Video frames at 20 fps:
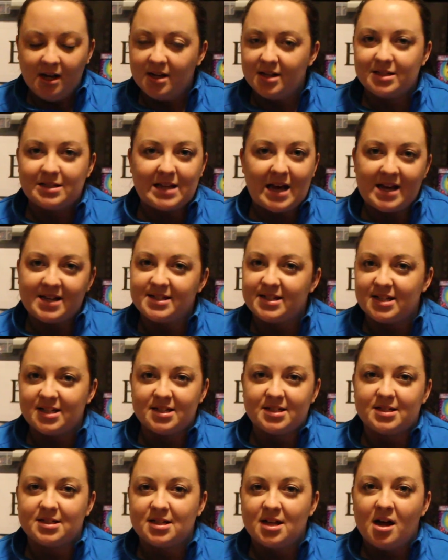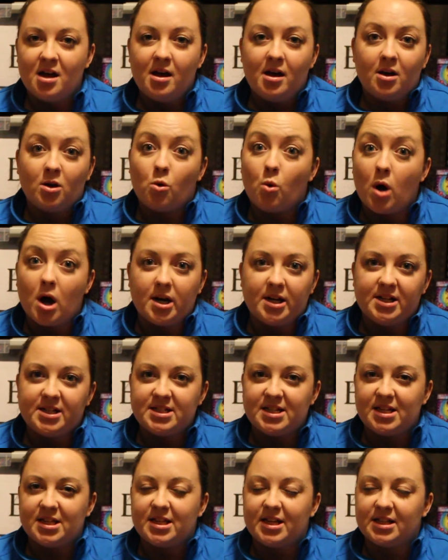sizes,
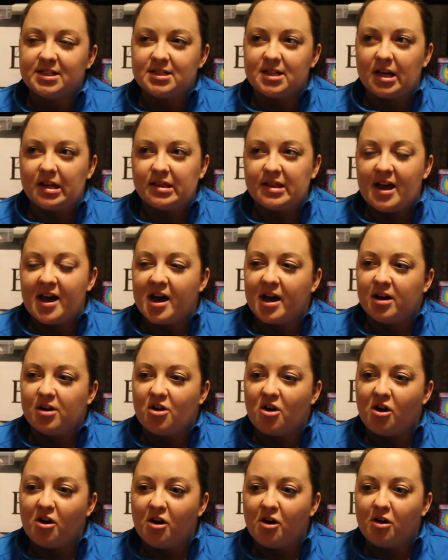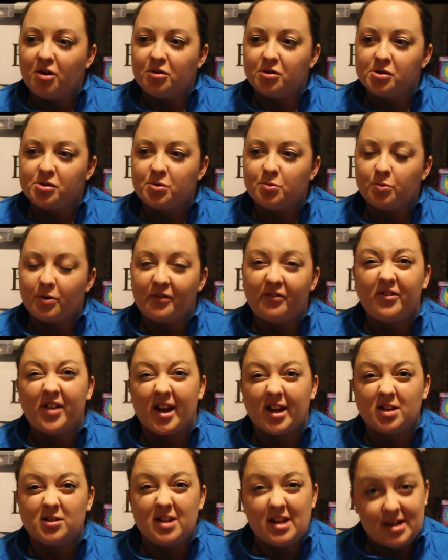quantity, things like that all
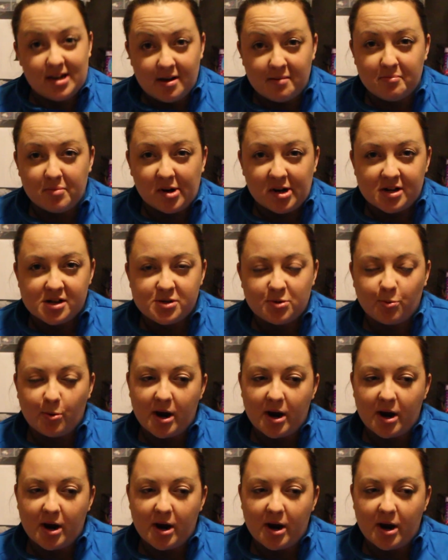reflect in numbers,